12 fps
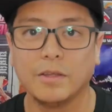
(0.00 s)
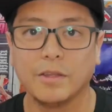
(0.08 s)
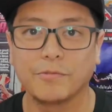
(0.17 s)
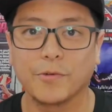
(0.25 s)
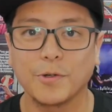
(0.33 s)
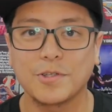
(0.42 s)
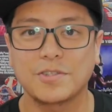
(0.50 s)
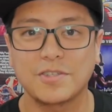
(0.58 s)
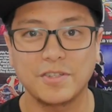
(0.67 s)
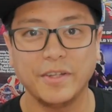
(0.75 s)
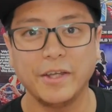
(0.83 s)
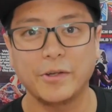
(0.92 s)
The first
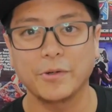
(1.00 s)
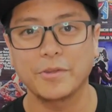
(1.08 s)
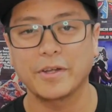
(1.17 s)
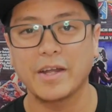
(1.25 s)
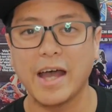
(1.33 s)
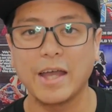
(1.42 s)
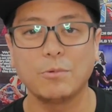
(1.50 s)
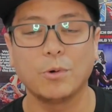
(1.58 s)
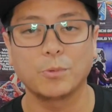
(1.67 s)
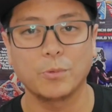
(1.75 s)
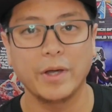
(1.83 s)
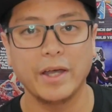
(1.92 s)
sneaker that I
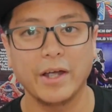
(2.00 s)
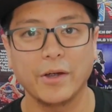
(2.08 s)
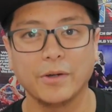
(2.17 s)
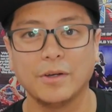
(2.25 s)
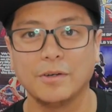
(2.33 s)
won't wear